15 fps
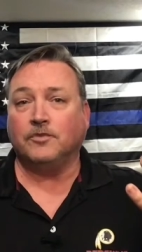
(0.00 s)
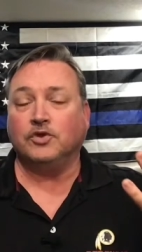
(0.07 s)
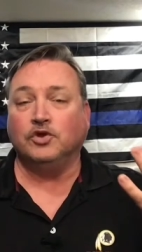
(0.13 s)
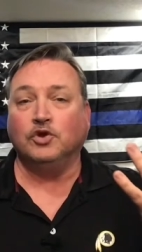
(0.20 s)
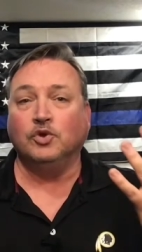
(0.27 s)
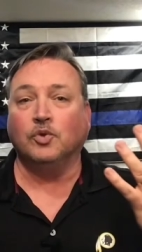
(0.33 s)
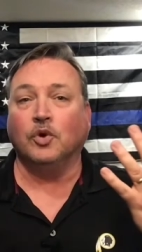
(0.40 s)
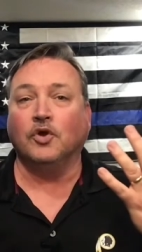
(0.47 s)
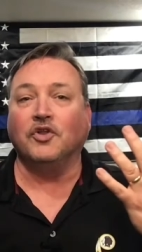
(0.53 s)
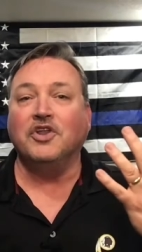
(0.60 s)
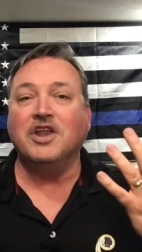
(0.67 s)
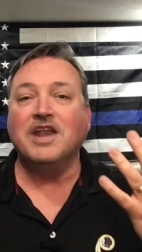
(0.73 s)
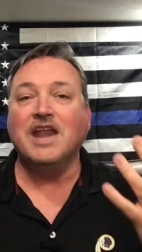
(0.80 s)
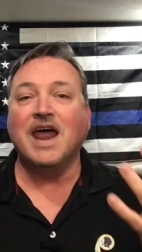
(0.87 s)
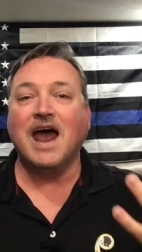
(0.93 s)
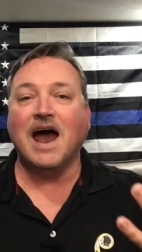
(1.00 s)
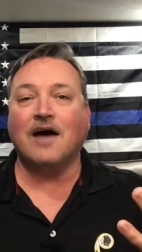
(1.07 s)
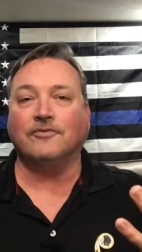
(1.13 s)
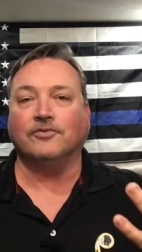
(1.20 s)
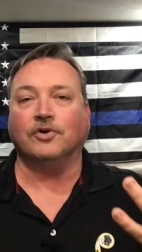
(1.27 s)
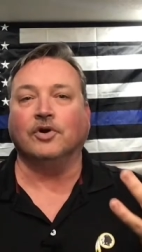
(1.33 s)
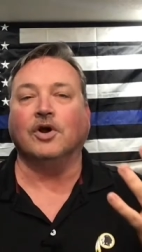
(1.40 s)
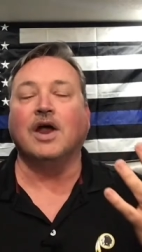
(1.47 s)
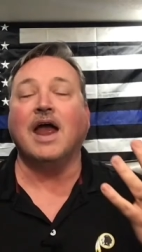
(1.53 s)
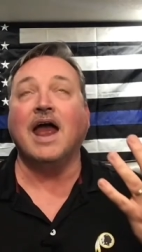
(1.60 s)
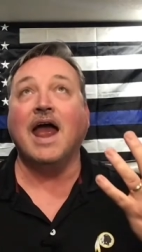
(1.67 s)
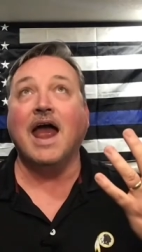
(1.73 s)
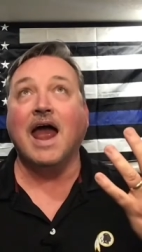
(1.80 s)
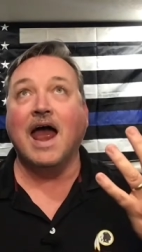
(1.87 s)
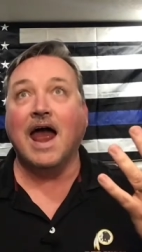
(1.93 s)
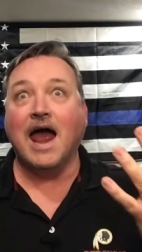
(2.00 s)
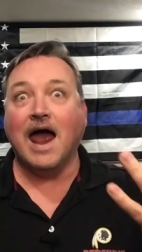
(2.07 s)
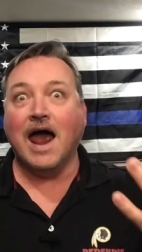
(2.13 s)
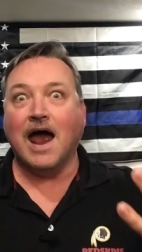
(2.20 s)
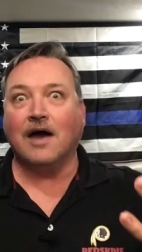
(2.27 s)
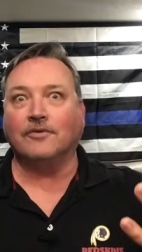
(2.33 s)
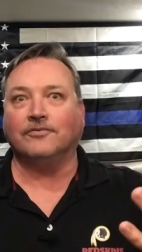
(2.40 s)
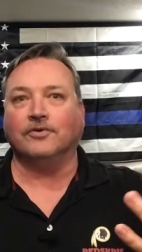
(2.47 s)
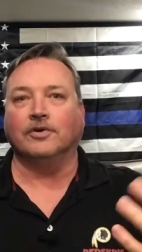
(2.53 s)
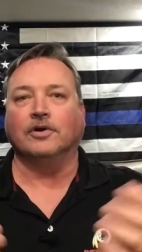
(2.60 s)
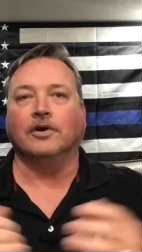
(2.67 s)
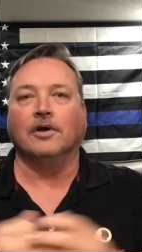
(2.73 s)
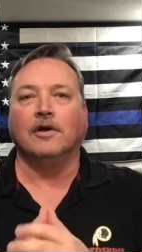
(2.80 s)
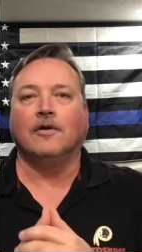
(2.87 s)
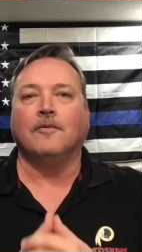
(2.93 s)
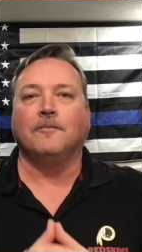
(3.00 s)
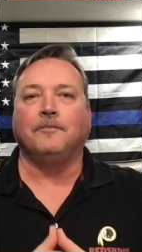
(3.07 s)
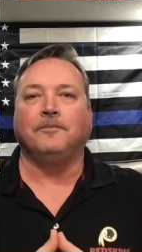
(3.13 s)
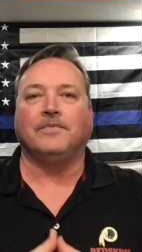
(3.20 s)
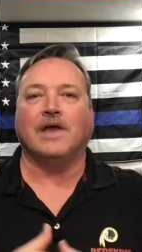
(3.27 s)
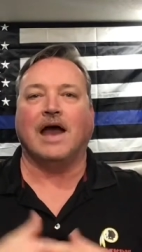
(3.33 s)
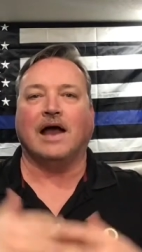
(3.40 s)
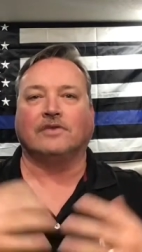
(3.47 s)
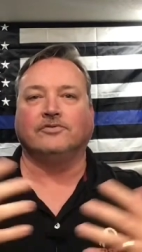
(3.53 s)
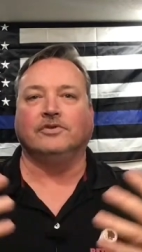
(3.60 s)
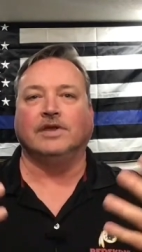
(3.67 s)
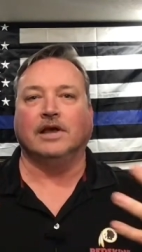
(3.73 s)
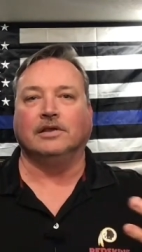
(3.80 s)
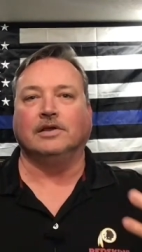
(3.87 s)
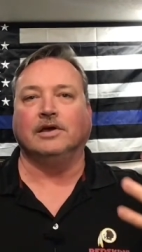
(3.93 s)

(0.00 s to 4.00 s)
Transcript: you will never, ever accidentally